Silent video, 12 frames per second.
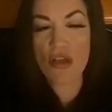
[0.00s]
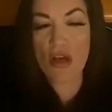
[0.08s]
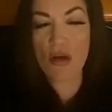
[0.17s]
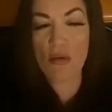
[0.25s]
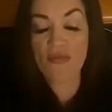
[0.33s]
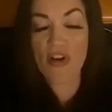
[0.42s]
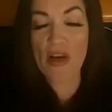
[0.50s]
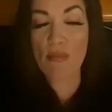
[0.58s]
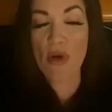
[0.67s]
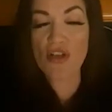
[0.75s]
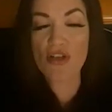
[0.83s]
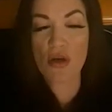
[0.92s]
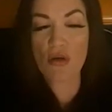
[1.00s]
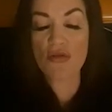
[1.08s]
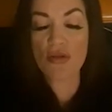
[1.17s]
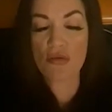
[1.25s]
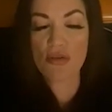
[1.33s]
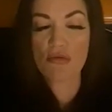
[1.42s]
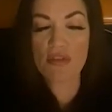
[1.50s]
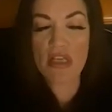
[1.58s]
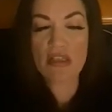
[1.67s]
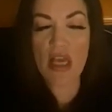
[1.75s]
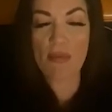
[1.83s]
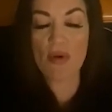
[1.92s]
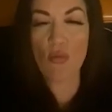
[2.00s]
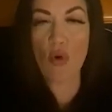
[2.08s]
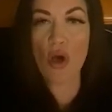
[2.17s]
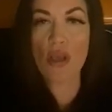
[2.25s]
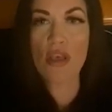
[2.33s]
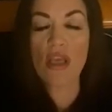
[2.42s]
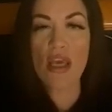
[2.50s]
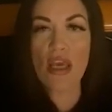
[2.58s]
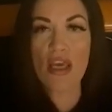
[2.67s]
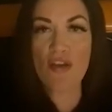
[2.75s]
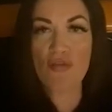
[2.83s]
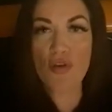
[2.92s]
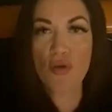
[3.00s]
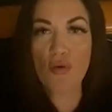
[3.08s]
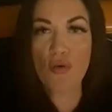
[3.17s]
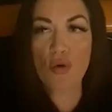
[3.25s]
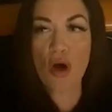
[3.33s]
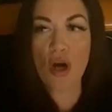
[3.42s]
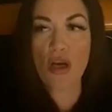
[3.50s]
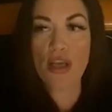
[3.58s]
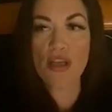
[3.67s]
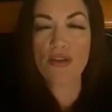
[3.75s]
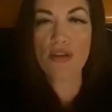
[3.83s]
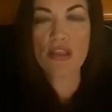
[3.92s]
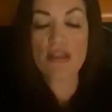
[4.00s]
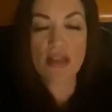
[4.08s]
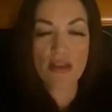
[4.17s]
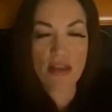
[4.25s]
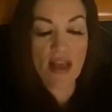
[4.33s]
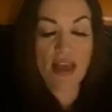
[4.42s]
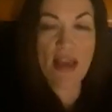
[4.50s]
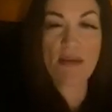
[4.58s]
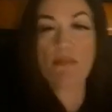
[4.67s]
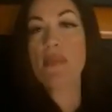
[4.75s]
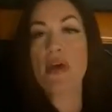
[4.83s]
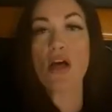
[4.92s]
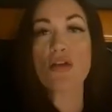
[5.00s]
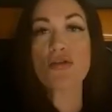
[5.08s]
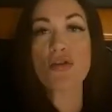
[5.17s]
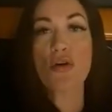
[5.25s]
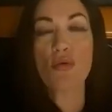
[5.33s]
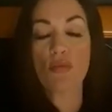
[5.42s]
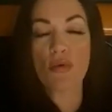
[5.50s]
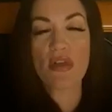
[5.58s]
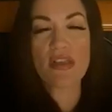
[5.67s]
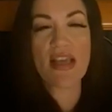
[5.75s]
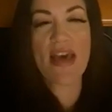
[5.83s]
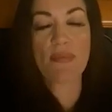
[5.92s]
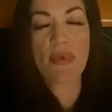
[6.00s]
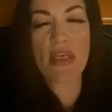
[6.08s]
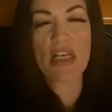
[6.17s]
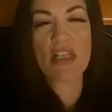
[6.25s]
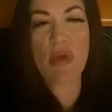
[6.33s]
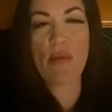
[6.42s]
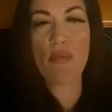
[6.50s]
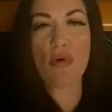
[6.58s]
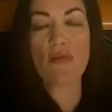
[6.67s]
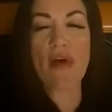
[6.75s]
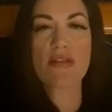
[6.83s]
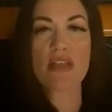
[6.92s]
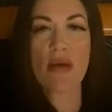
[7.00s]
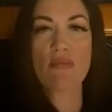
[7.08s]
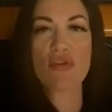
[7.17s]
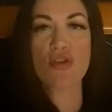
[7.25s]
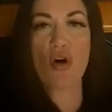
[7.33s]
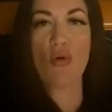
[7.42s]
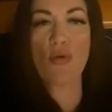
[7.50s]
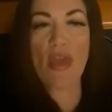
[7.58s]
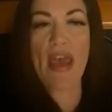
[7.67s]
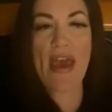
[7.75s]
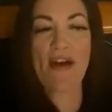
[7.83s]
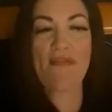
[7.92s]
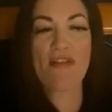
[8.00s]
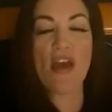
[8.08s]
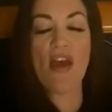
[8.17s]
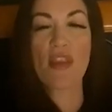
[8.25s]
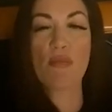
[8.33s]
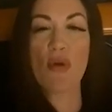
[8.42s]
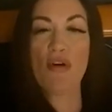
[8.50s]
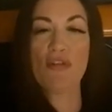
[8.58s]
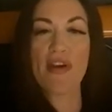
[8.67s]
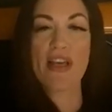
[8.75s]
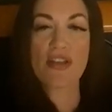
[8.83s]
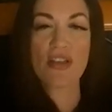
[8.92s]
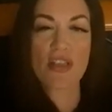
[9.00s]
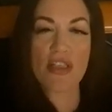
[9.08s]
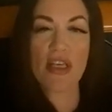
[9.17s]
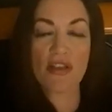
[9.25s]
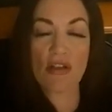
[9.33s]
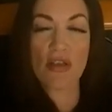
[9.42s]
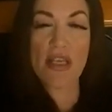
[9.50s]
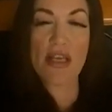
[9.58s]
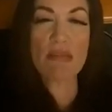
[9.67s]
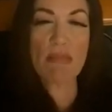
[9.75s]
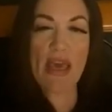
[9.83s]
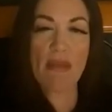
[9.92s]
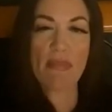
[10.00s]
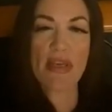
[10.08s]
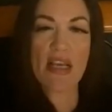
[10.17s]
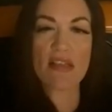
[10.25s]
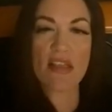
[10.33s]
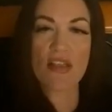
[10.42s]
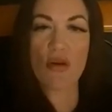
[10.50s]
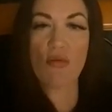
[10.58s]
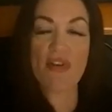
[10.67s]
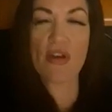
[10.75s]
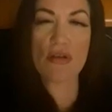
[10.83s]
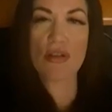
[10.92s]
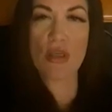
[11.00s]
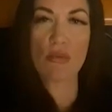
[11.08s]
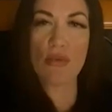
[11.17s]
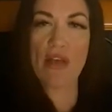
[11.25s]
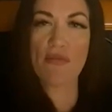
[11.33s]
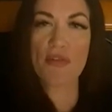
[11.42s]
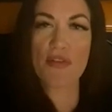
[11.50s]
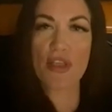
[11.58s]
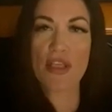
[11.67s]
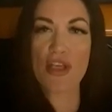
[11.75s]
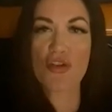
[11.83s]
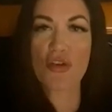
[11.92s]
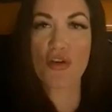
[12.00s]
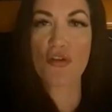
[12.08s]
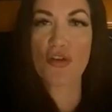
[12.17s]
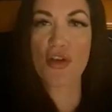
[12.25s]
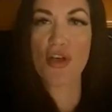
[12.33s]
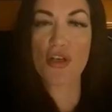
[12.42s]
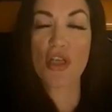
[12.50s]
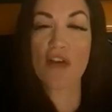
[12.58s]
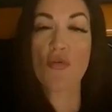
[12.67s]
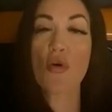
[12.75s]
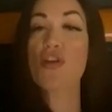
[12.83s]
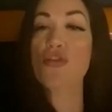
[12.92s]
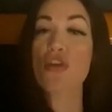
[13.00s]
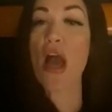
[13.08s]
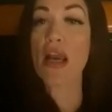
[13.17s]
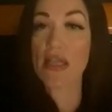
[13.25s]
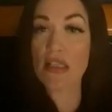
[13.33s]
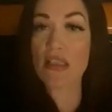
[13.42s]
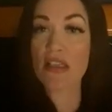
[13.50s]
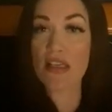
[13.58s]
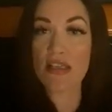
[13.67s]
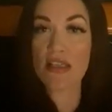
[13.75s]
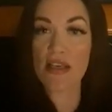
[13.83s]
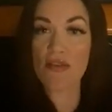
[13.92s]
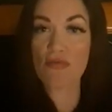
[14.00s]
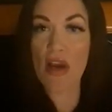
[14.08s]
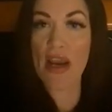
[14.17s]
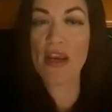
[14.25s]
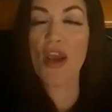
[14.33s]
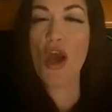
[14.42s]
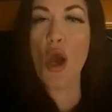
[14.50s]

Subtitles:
Very much so. So two things happen. One, if you are in, and it also is sad because people a lot of times don't have the motivation to get their needs met because they don't feel on some level that they should, or they're good enough, or they're not consistent, right?